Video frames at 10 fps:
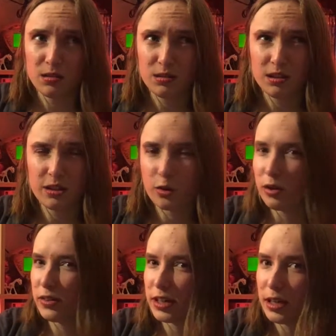1/3
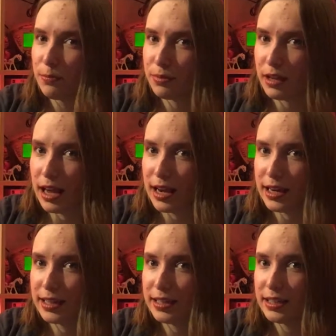of a cup, and
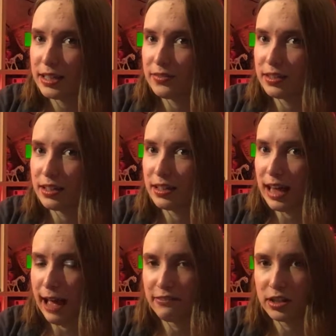I didn't even
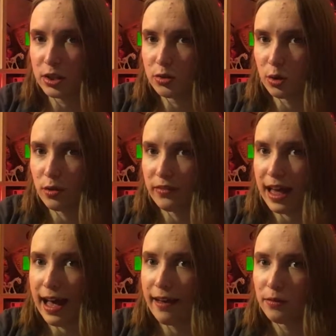have to use all of
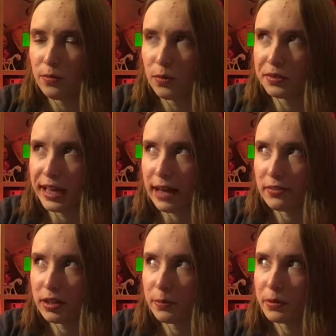that. What was a
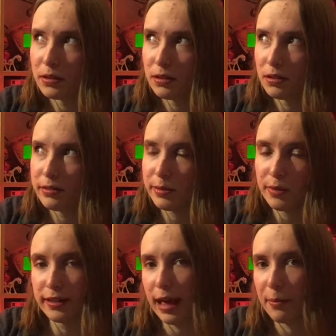half cup? Something
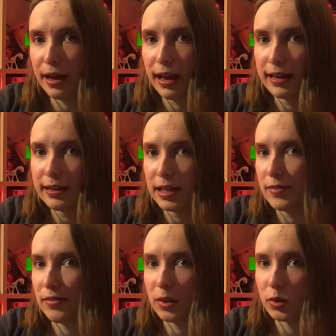like that, but I didn't
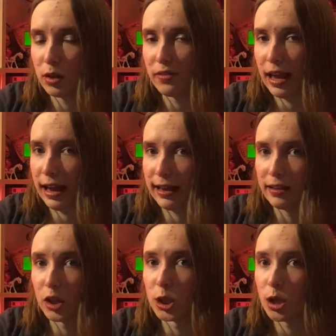even have to use all of that. I had
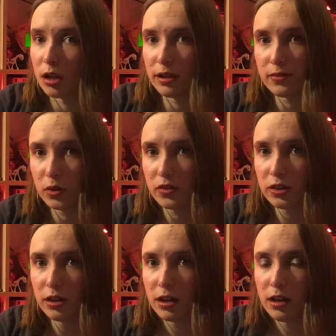a lot left over.
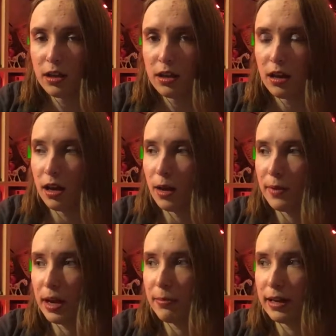And
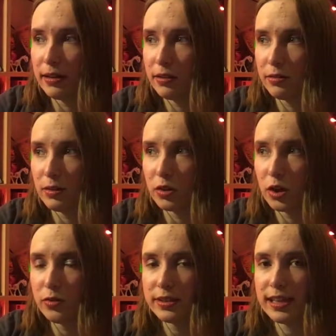I made those little
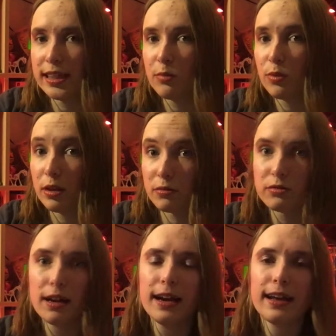ghosts. And then when they were
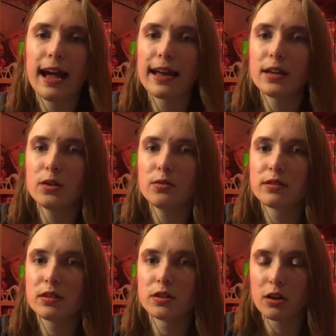dry, I
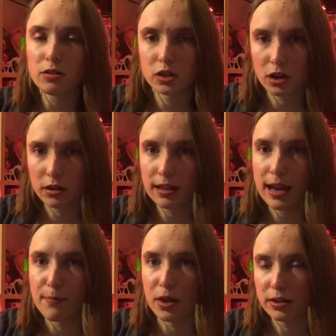used dark chocolate
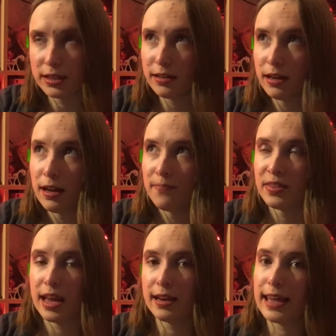and melted.
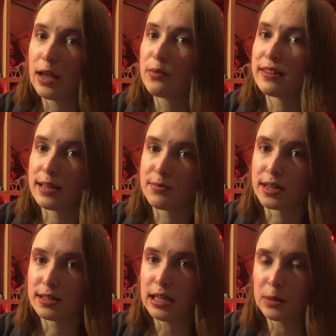And again, with the same
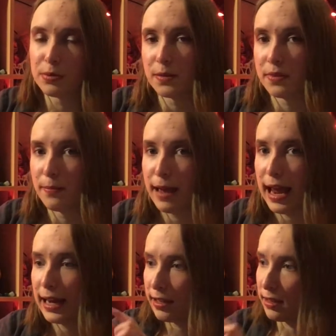technique, you put them in the
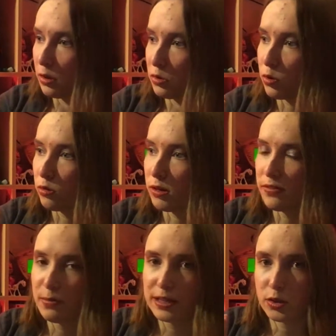bag, cut the little corner
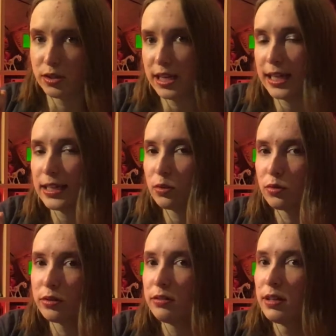off, make sure a tiny
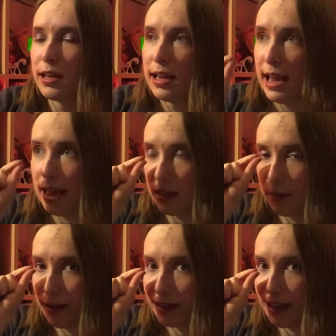corner, and then you
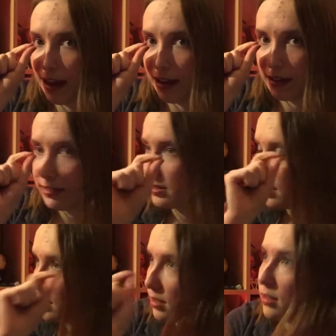make the eyes,
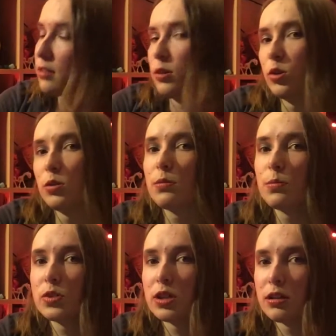little
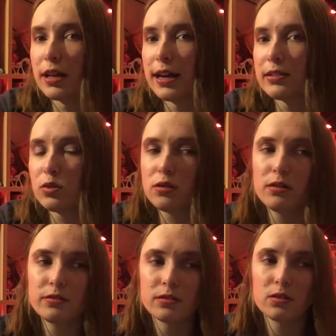chocolate eyes. Or
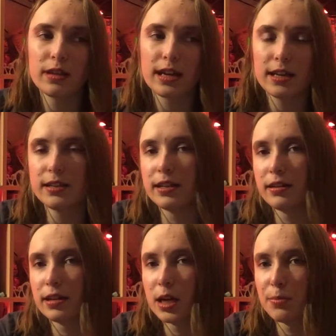also, like I did
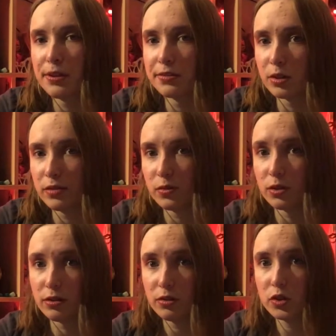a couple years ago for another